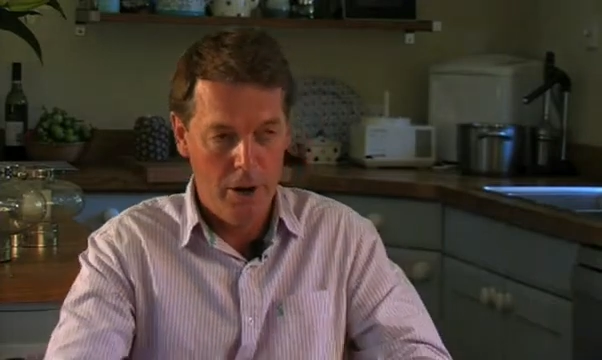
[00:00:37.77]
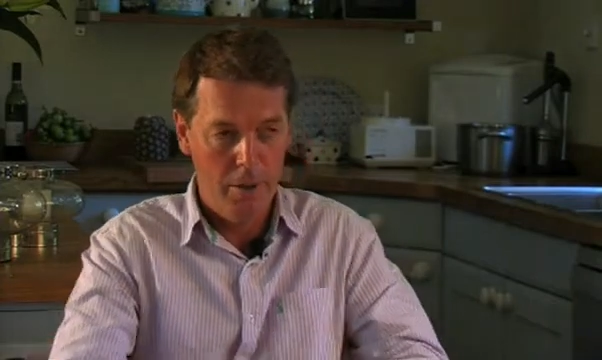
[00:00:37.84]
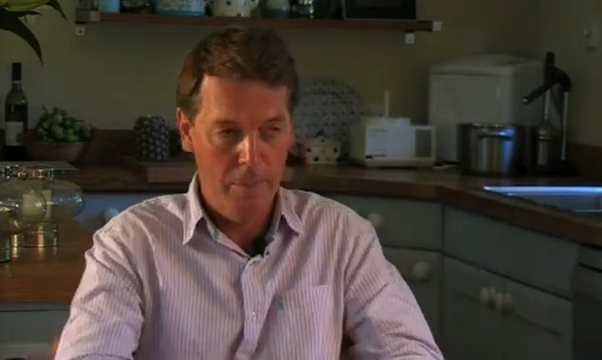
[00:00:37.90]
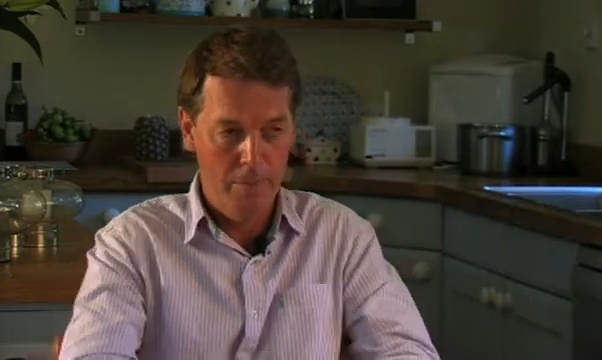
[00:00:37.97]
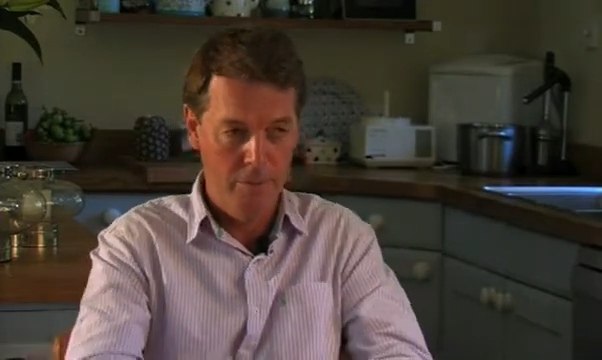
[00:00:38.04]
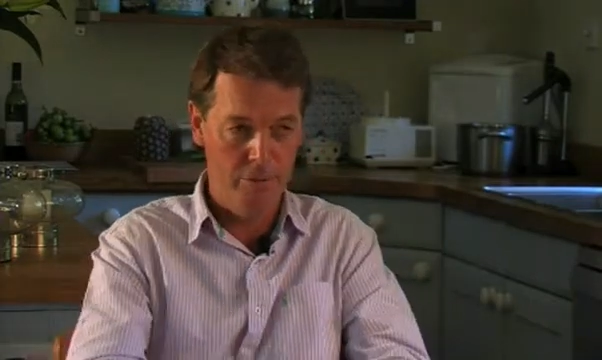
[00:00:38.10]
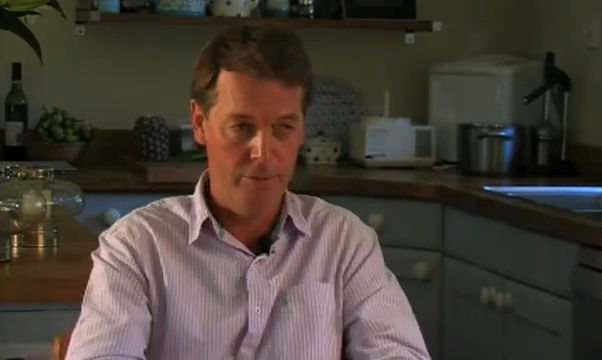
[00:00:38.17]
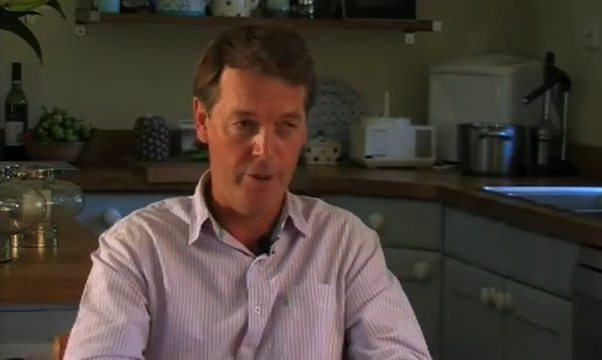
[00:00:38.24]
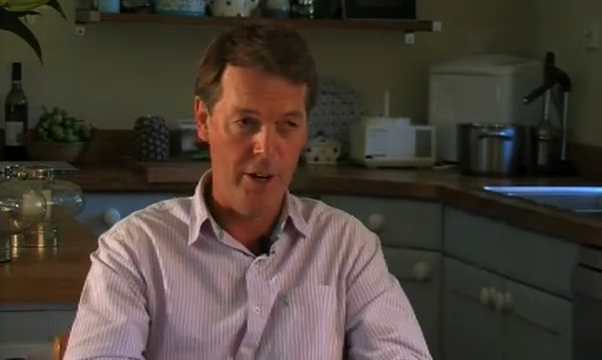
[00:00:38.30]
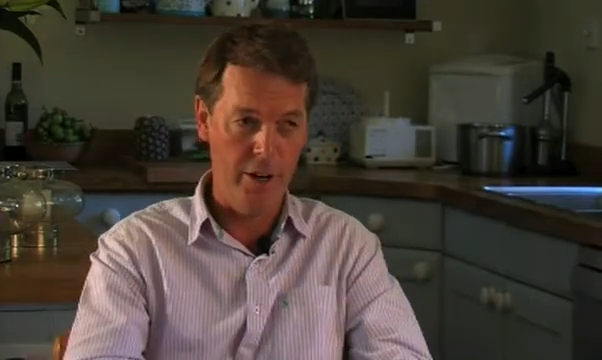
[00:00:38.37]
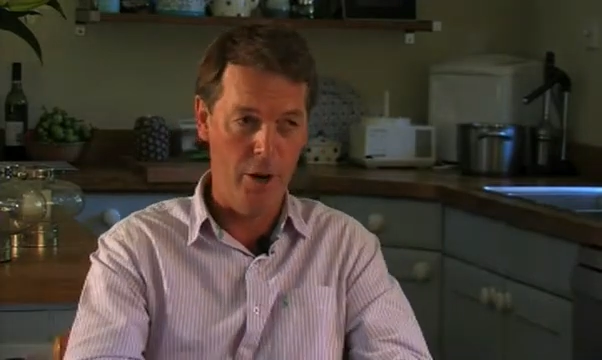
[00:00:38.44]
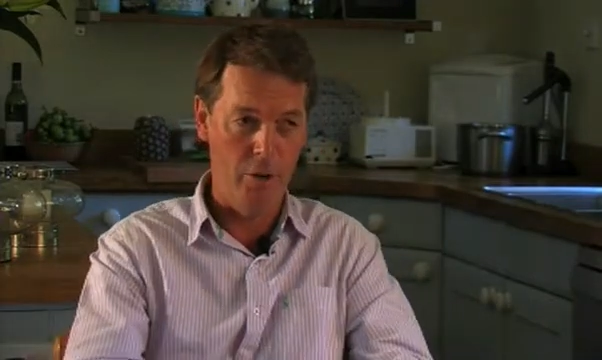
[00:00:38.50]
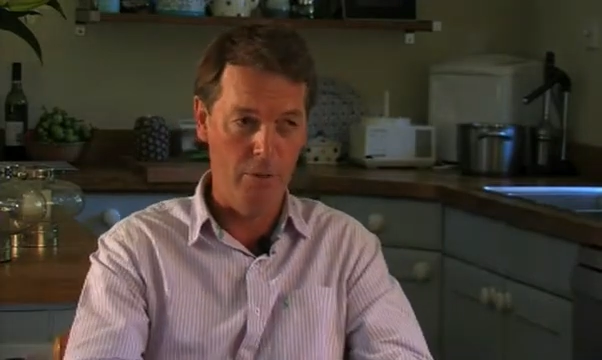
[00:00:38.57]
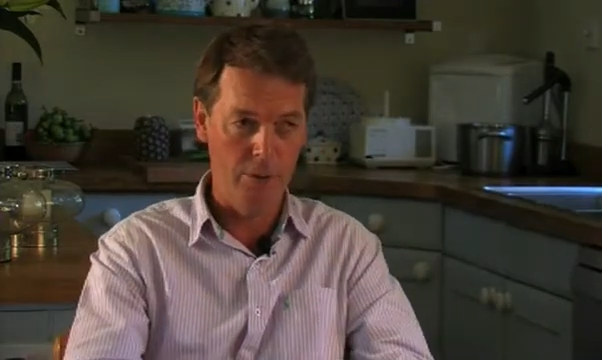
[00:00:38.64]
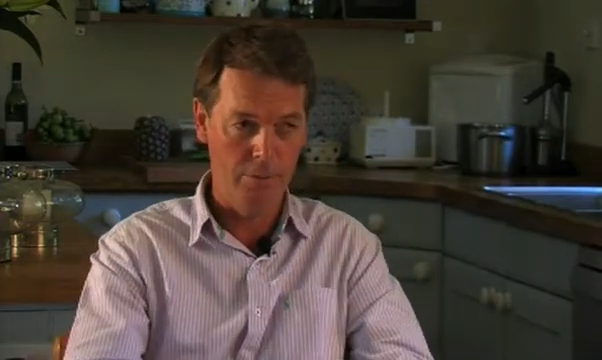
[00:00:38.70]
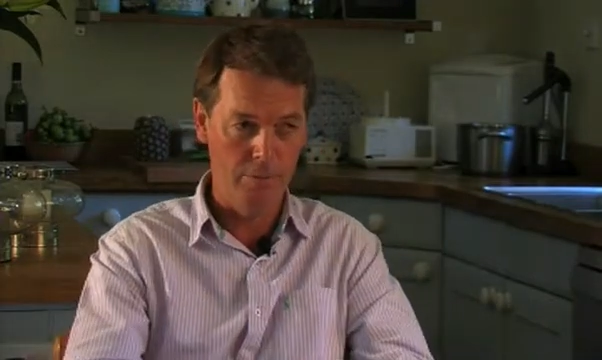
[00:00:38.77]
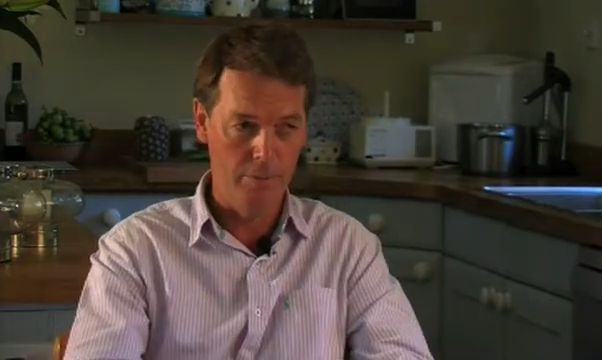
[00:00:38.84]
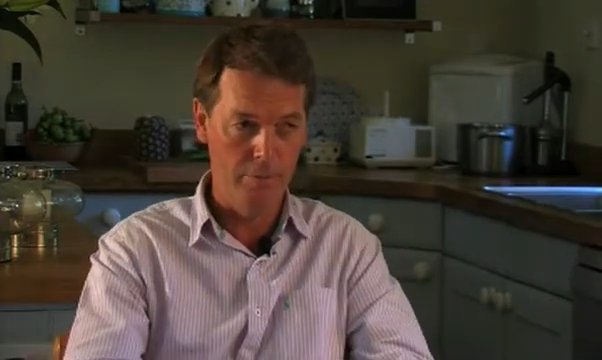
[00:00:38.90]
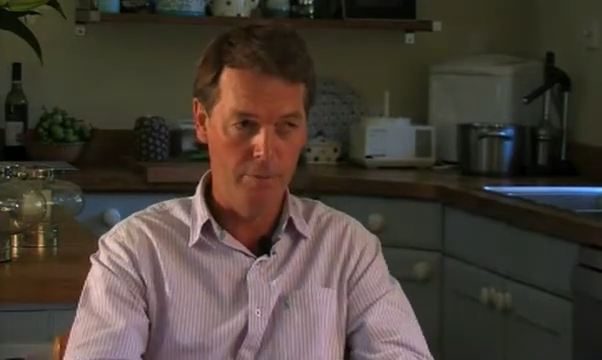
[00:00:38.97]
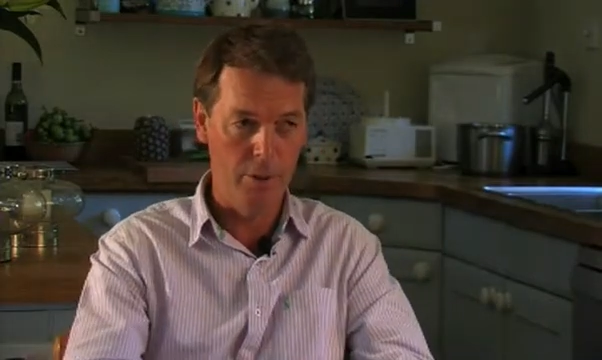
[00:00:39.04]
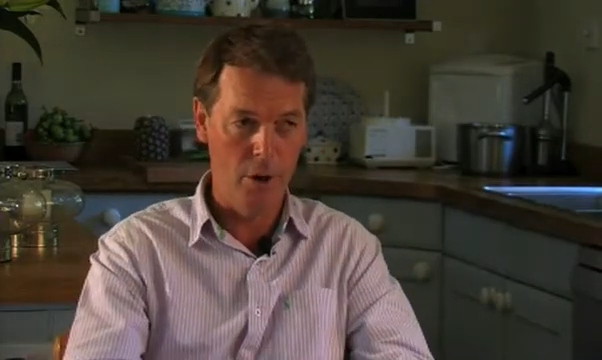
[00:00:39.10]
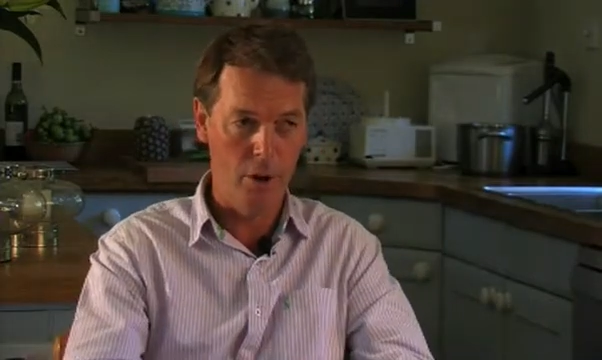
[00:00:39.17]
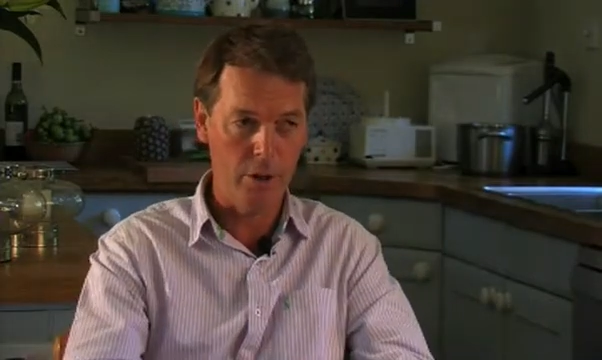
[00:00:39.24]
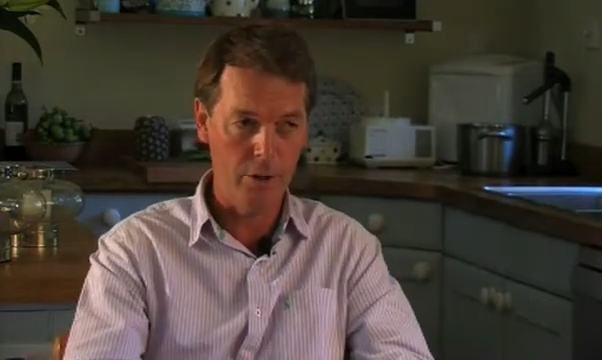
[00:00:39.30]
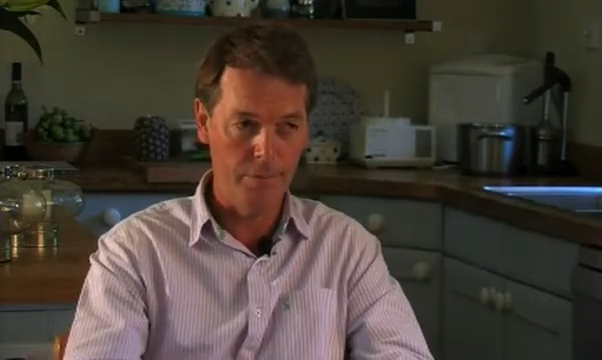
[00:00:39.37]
a freehold block.